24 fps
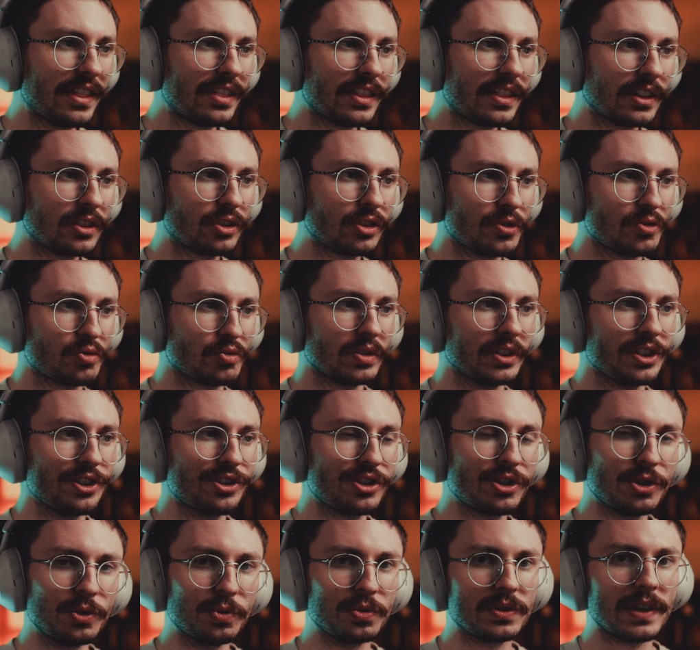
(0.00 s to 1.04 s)
there's really
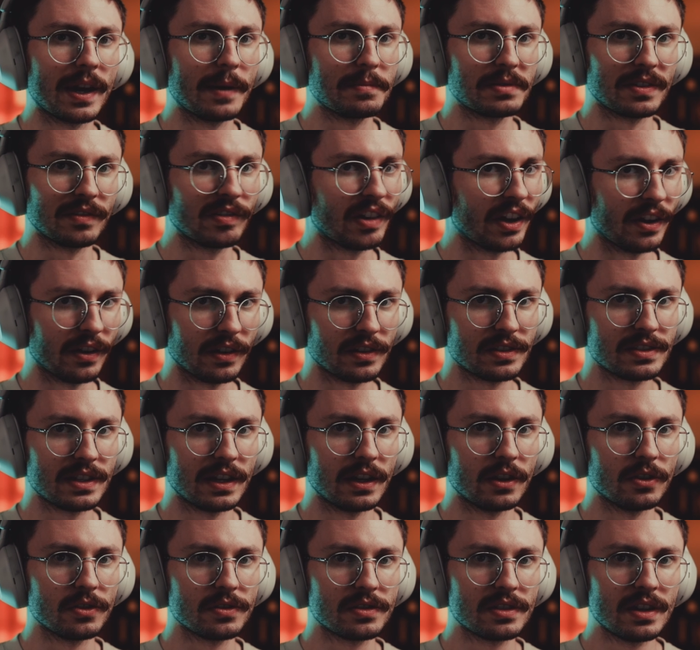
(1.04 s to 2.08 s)
two types of
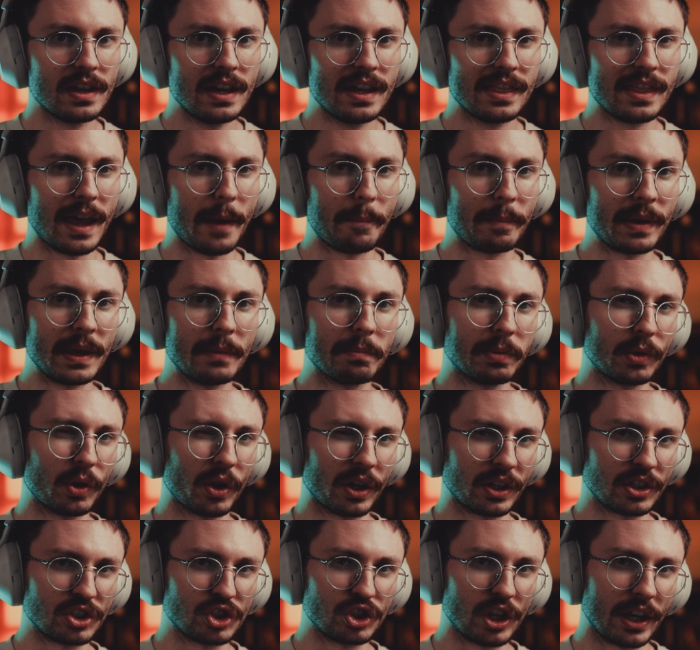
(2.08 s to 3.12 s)
carousels that people are
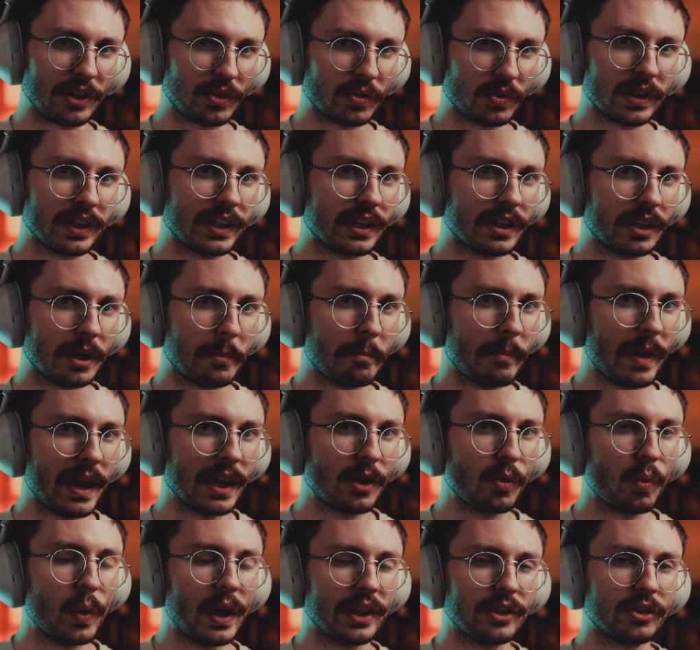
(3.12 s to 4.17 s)
generally going to make
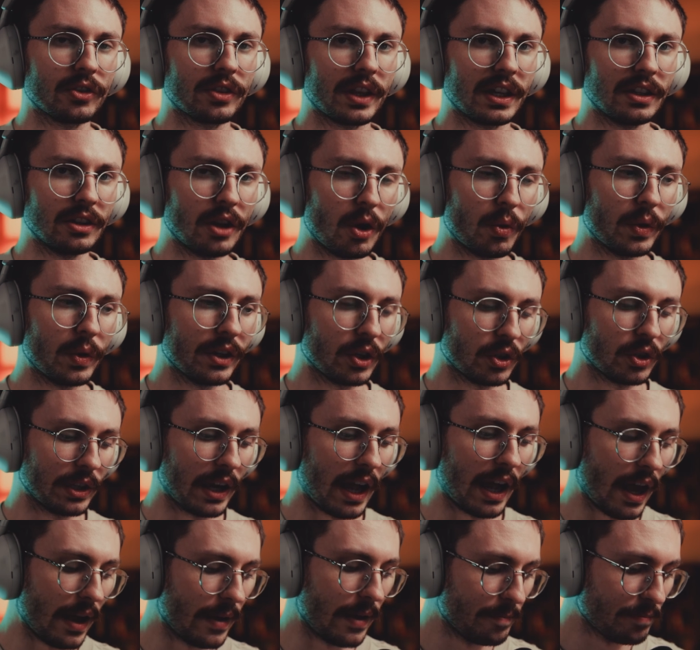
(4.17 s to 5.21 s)
whether they know it or
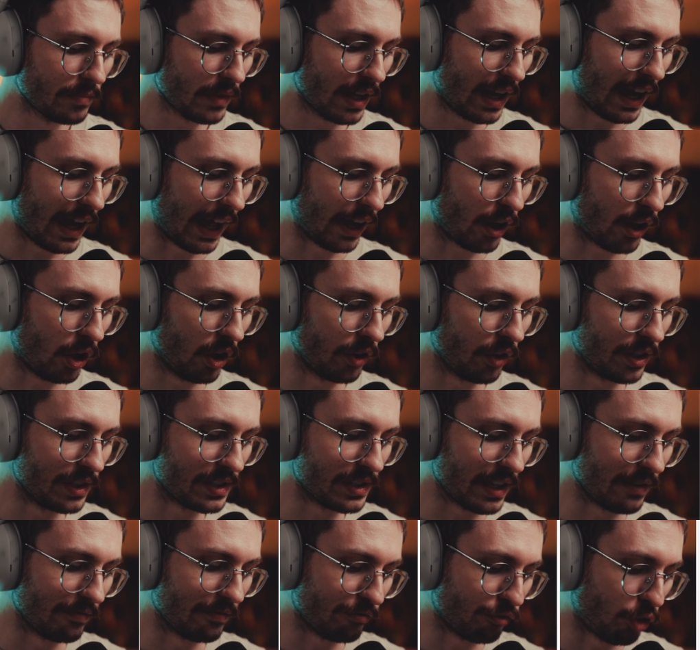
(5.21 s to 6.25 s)
not. I call these
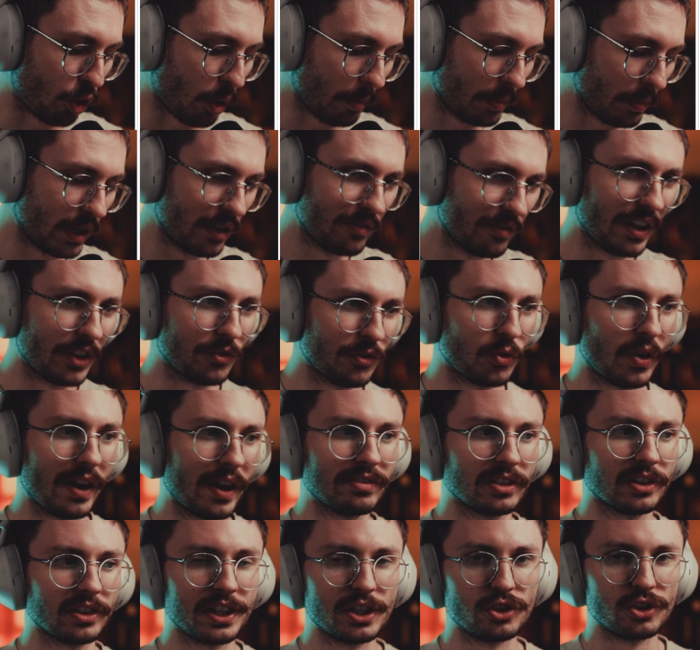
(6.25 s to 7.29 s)
informative and
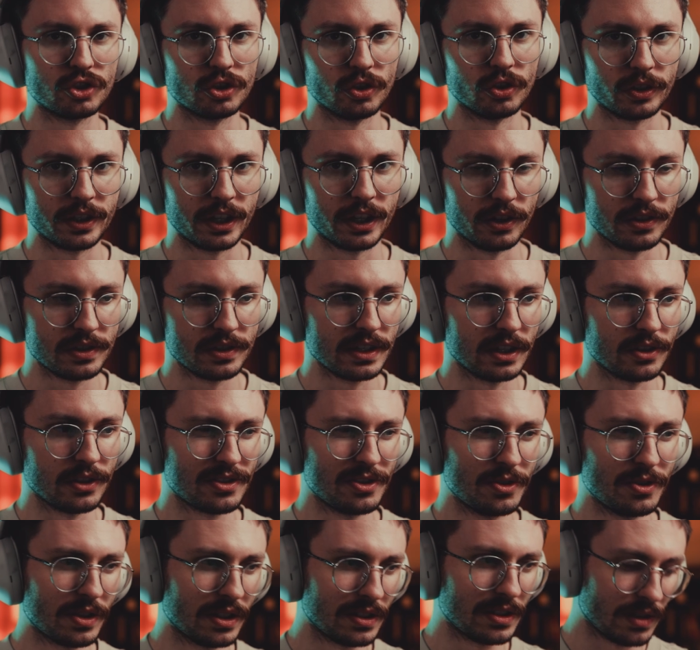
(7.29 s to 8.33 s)
revelational carousels.
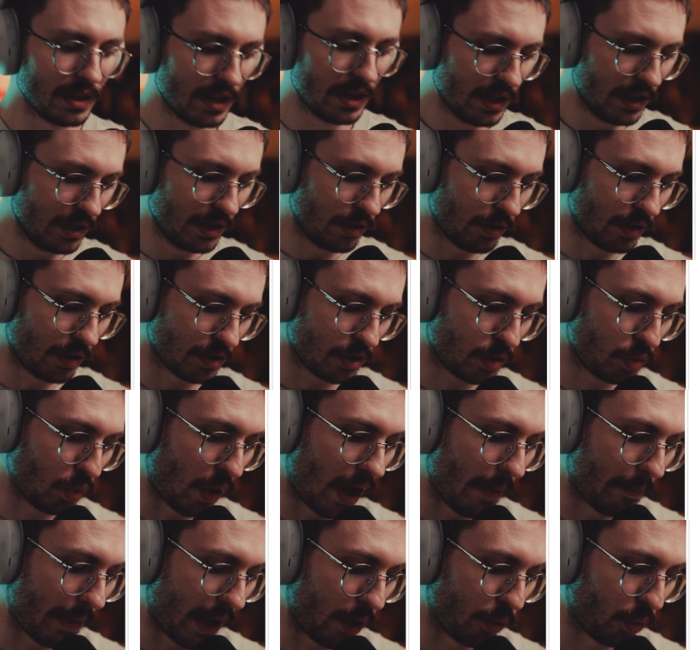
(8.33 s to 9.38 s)
You can
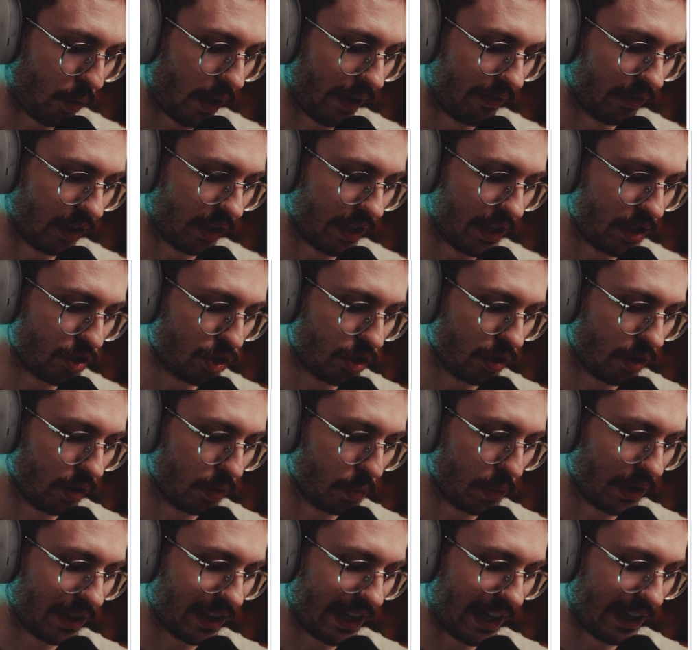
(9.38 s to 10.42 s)
swap out revelational
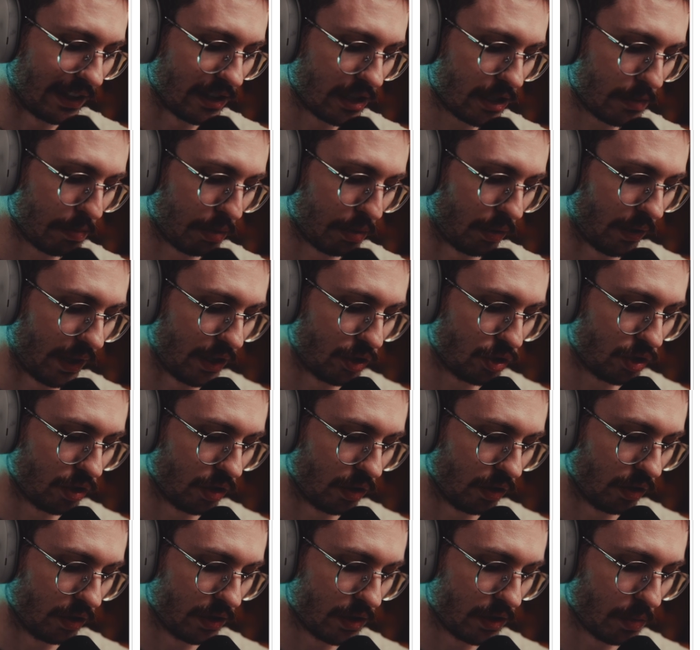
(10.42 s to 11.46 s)
with
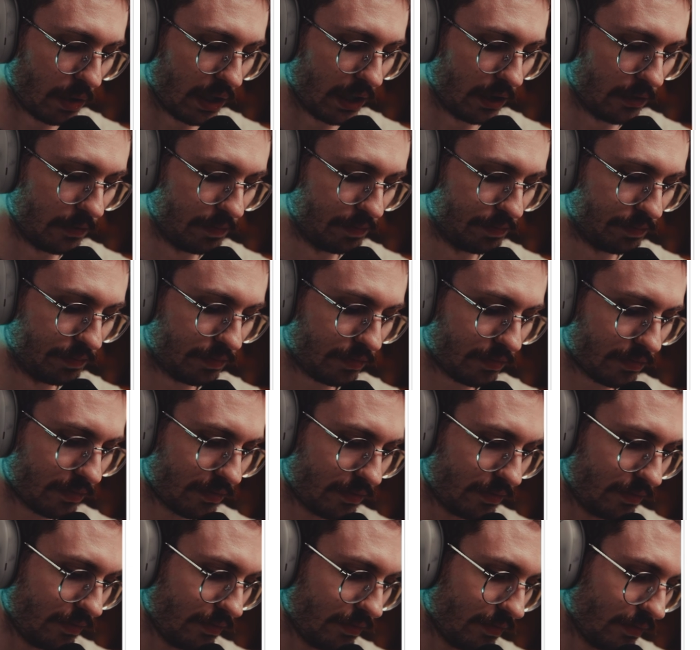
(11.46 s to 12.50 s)
inspirational as well.
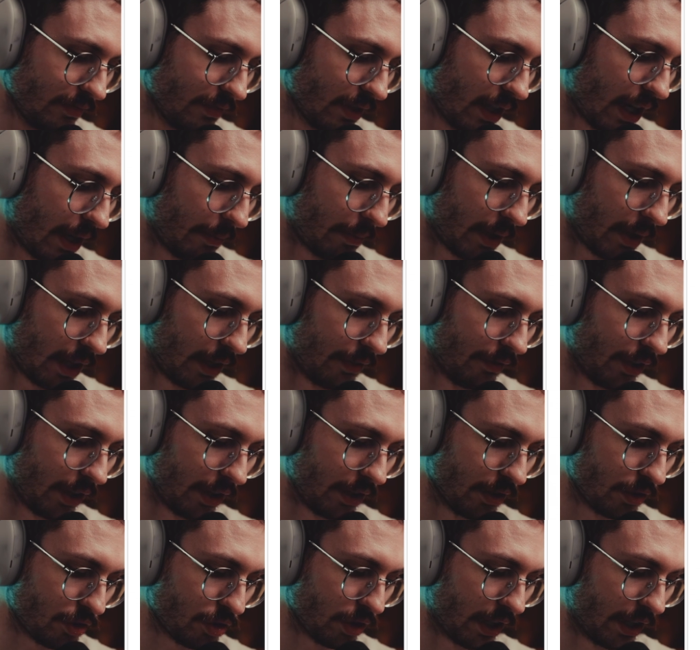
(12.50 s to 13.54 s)
I'm not even going to
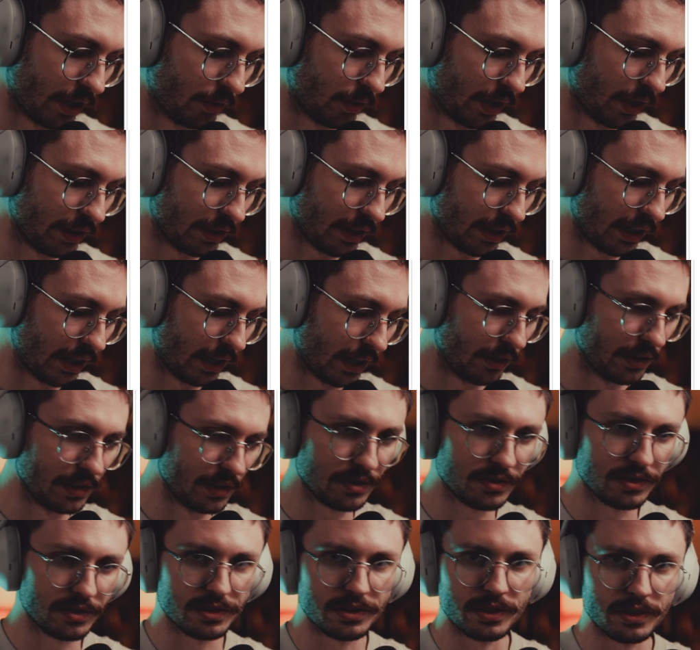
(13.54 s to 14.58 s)
try to write that out. It's
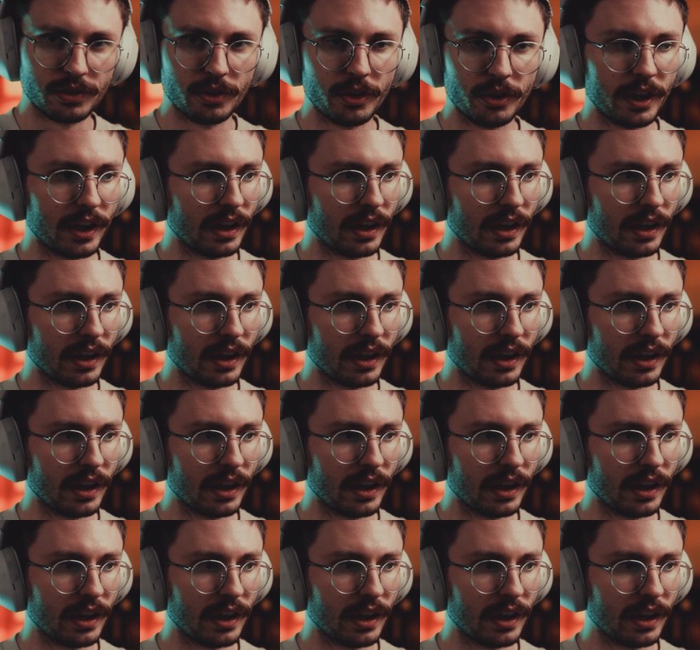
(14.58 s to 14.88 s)
just annoying.